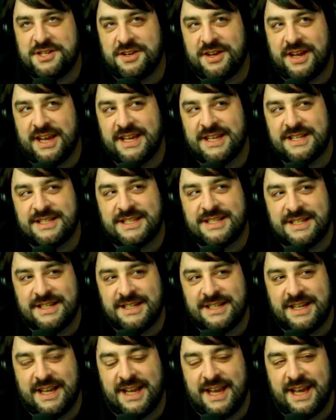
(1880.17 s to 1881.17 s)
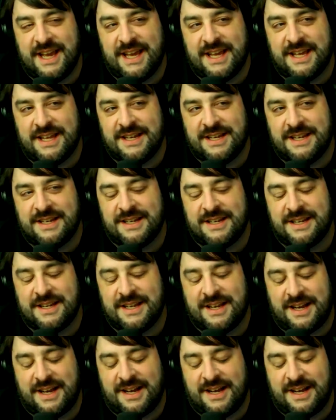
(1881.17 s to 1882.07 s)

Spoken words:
Johansson and